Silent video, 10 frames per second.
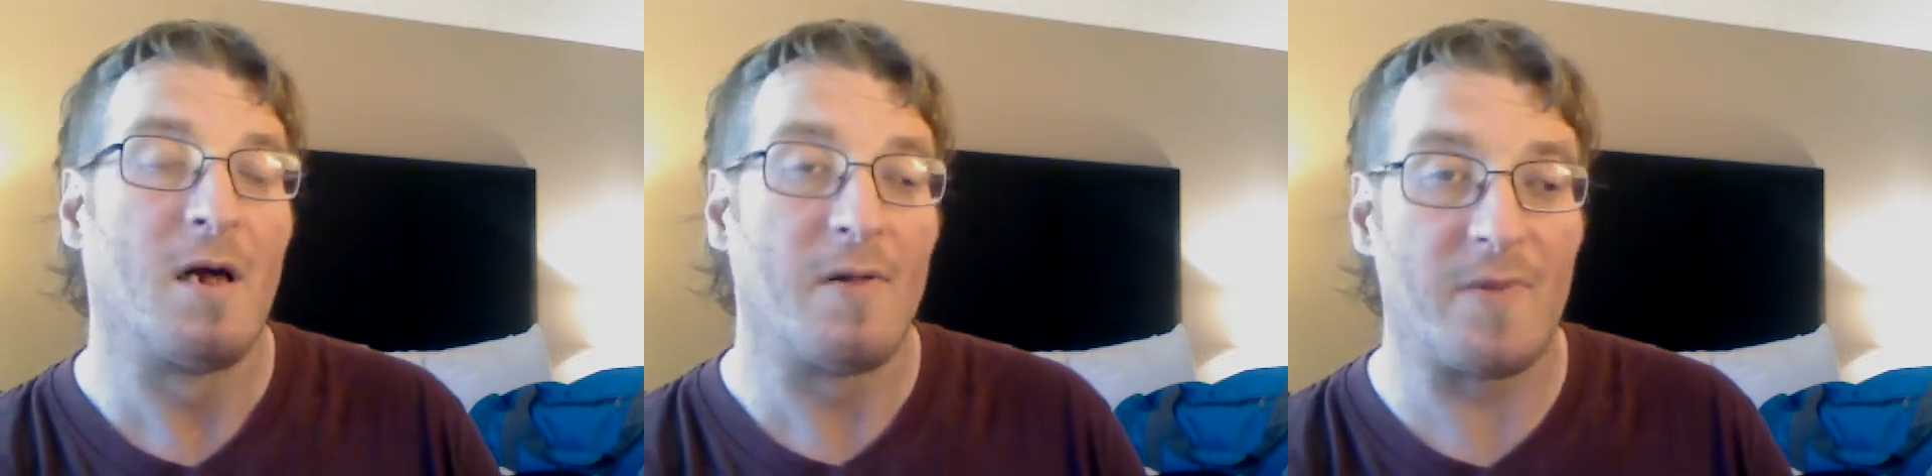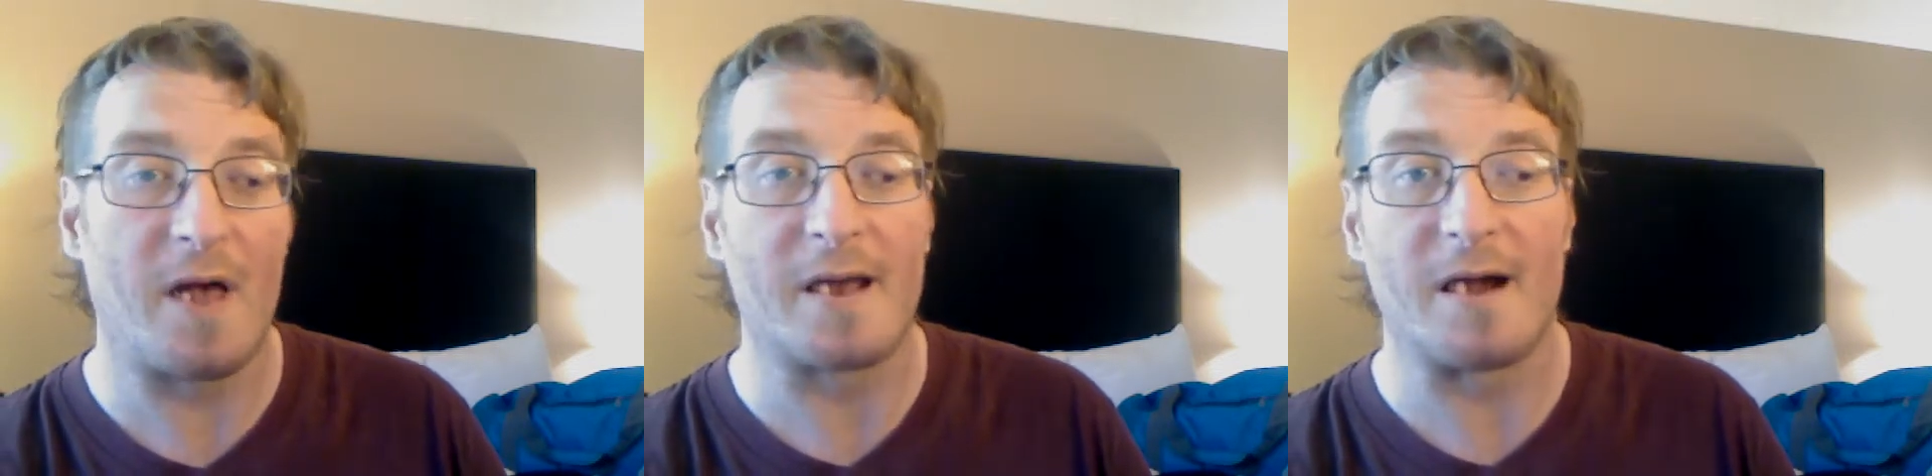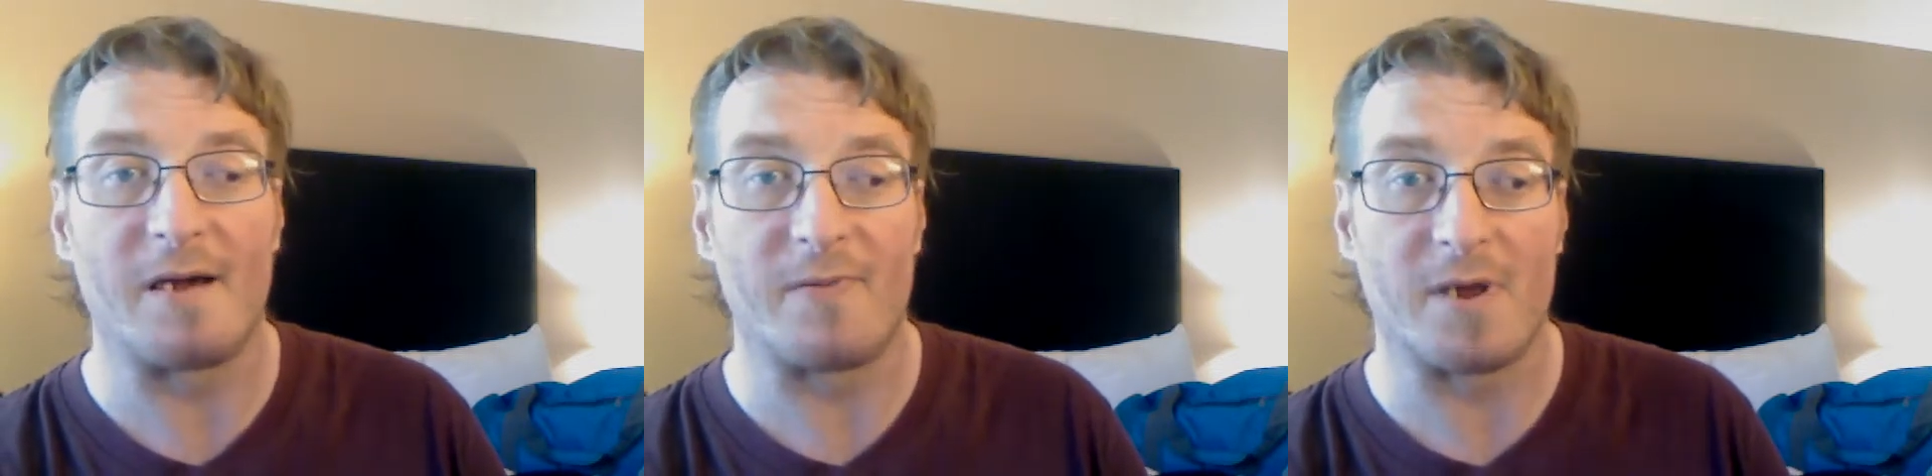That kind
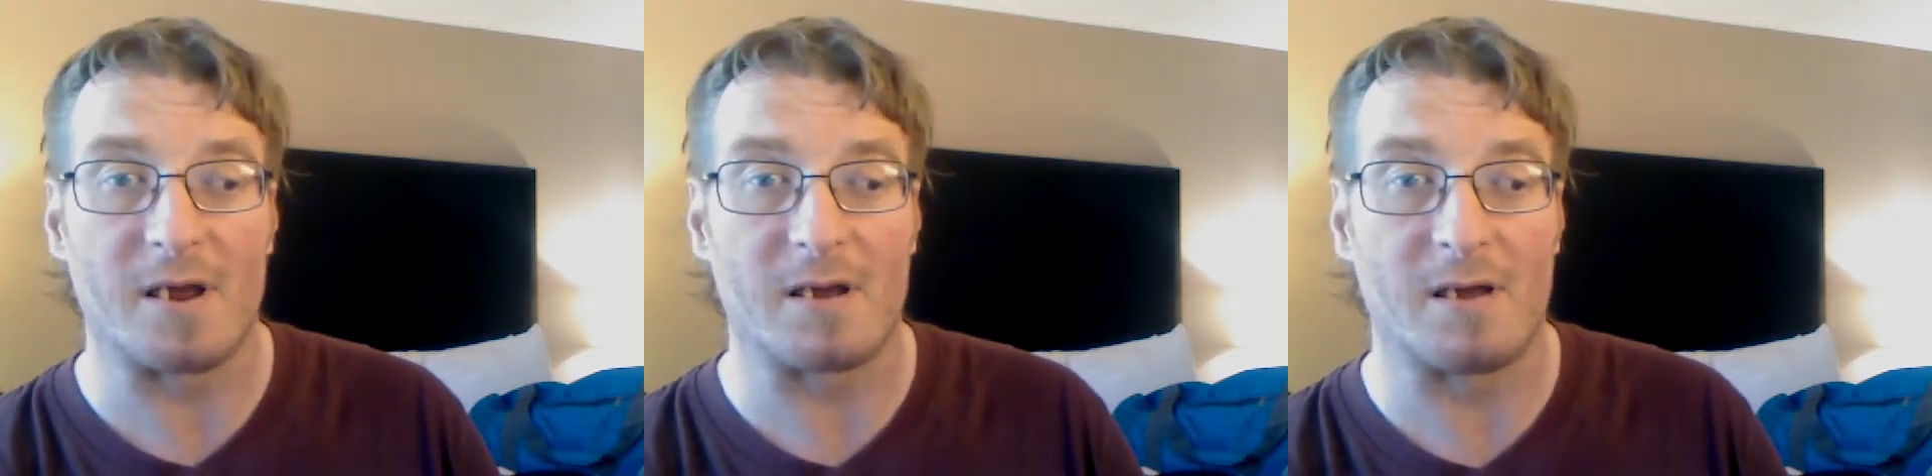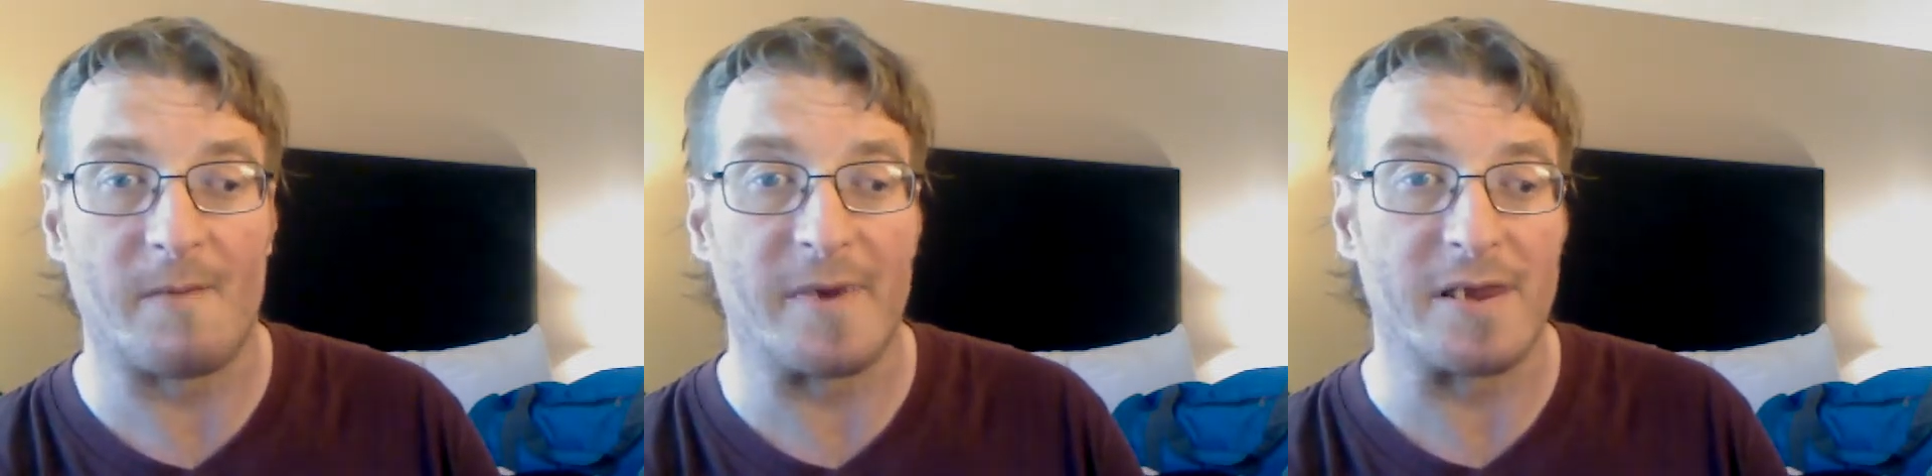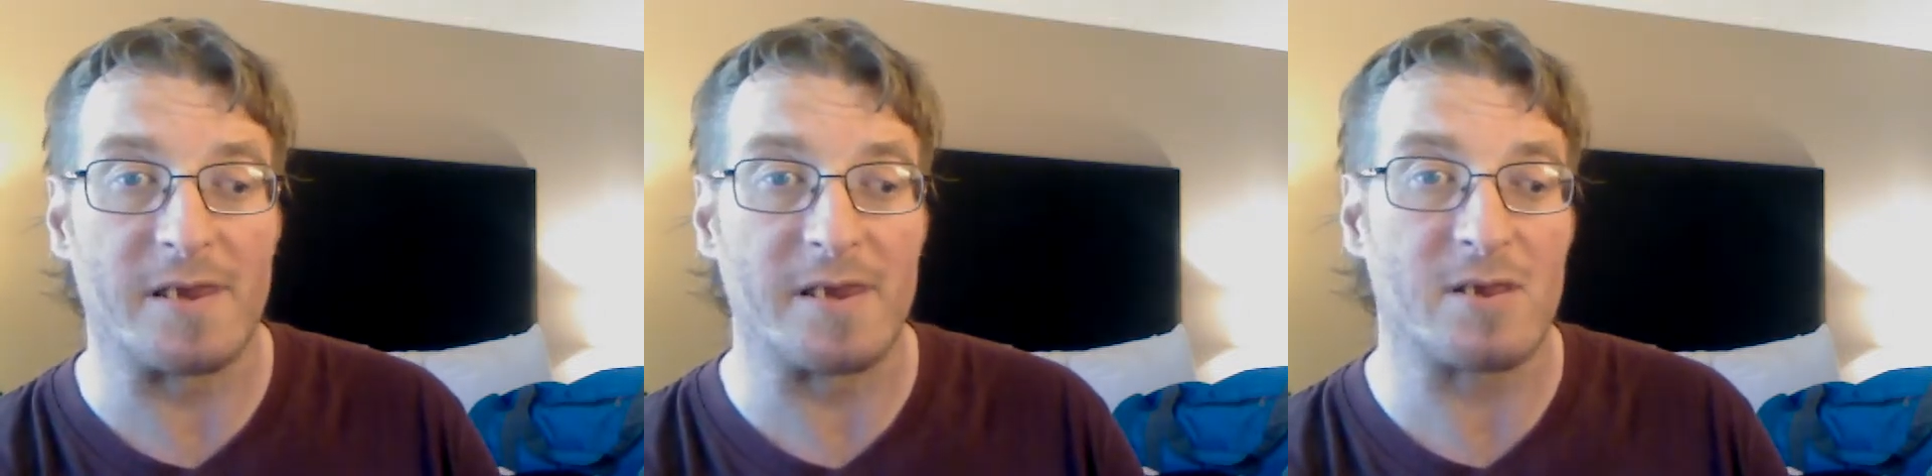of thing. I
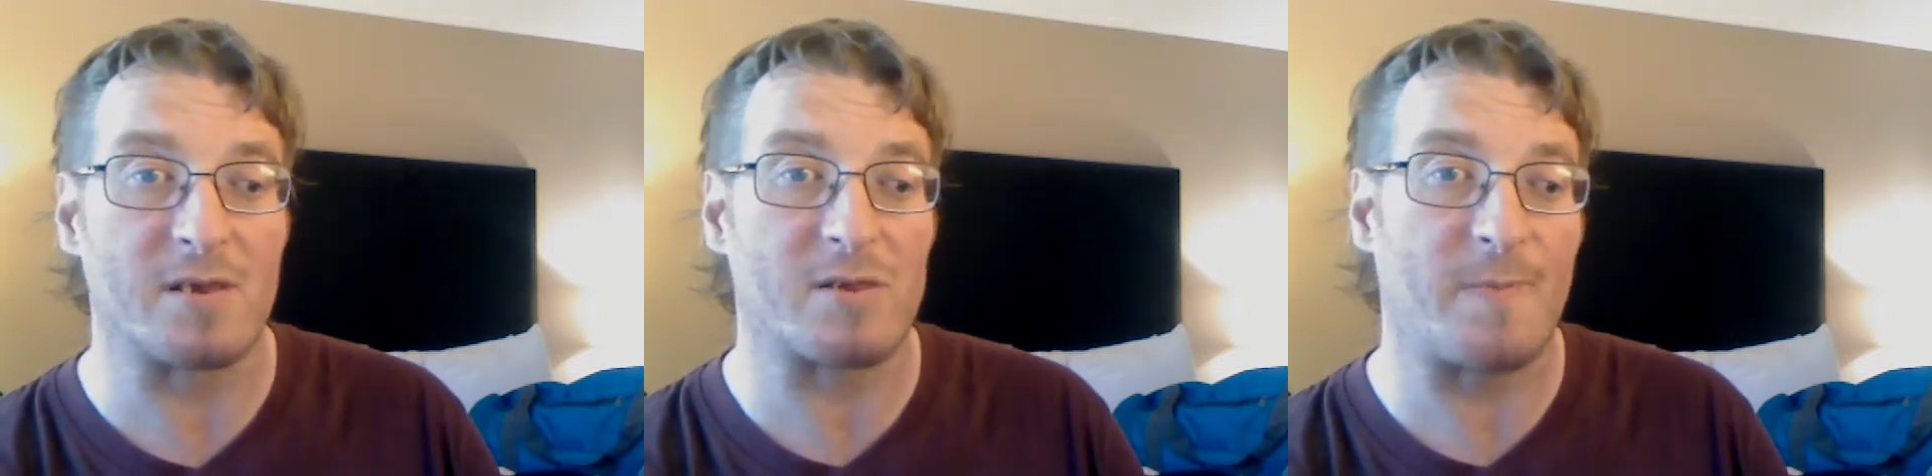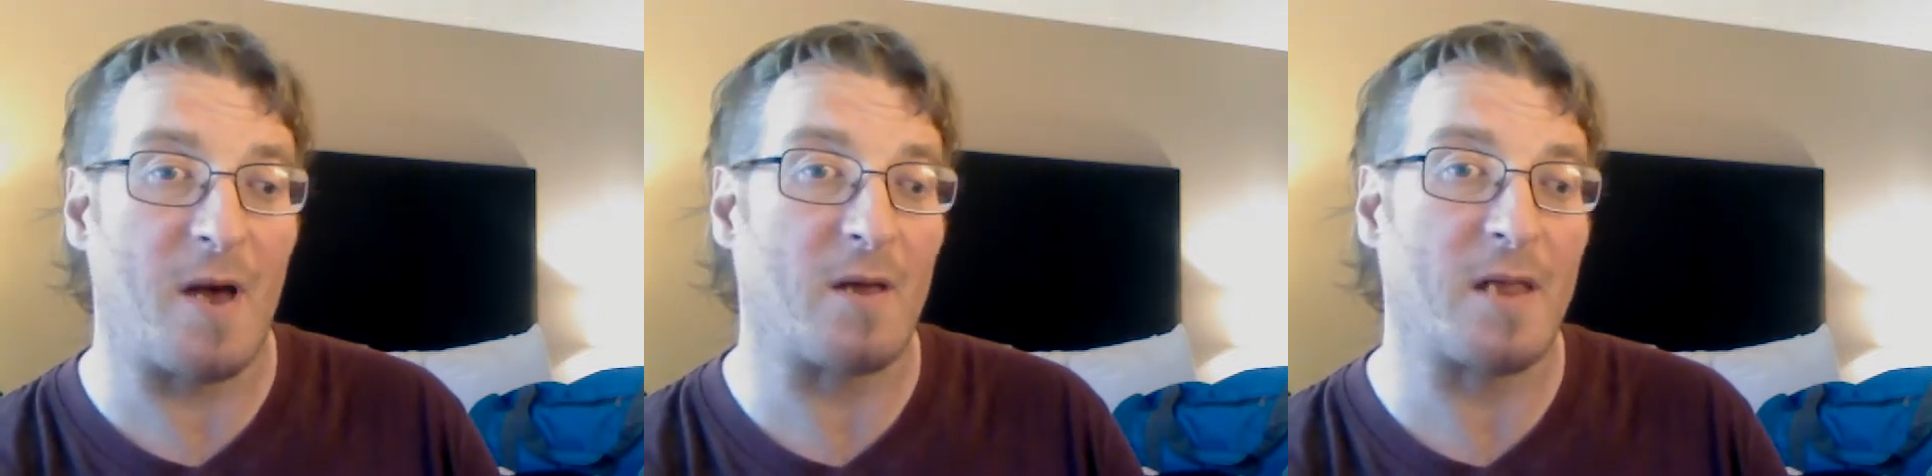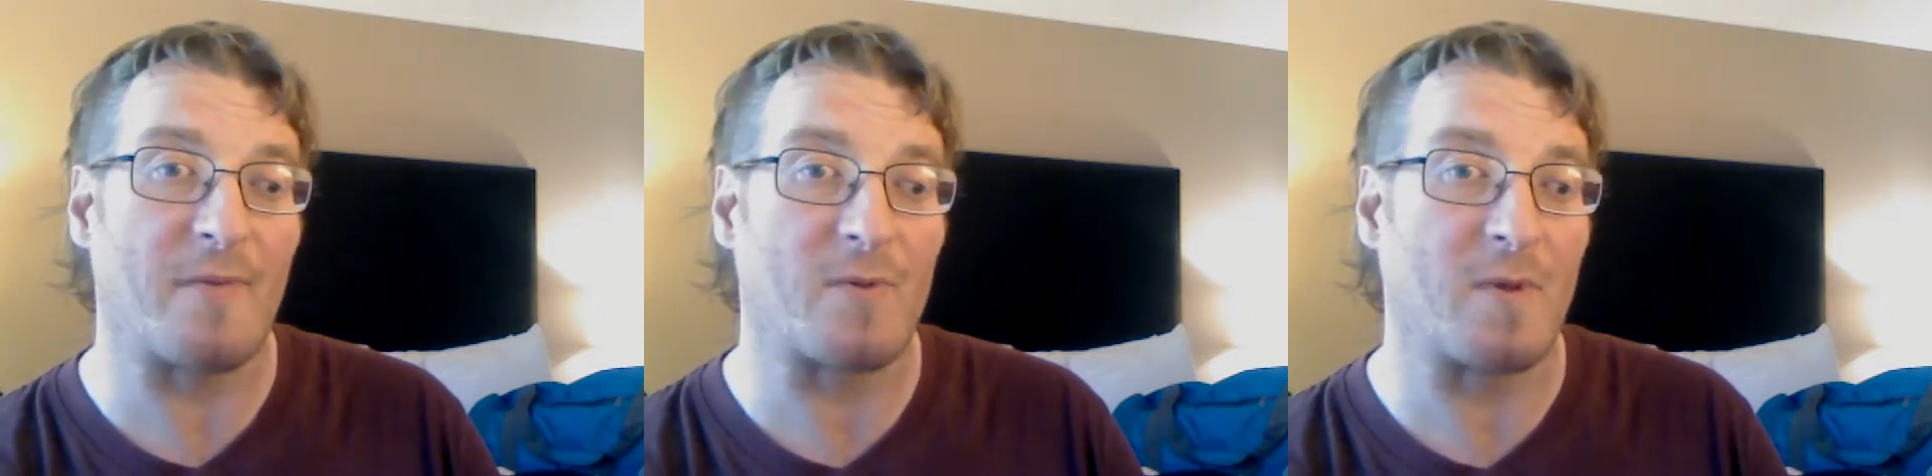mean, he just found
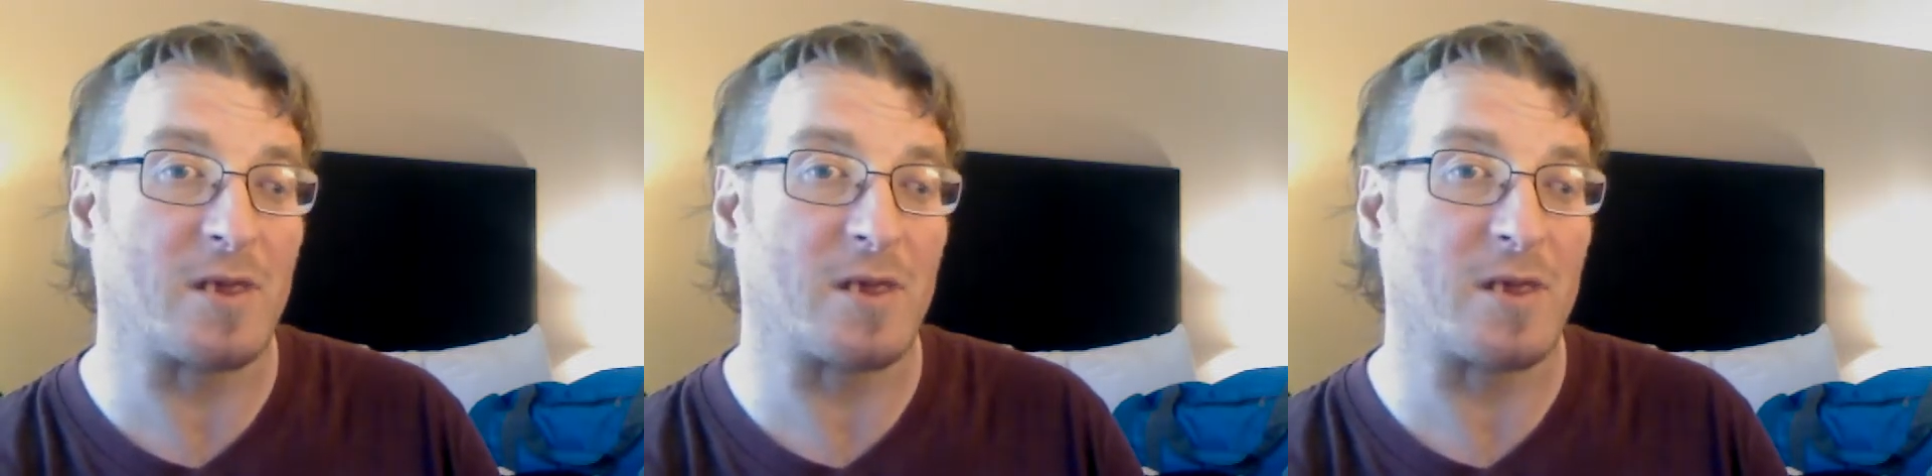out,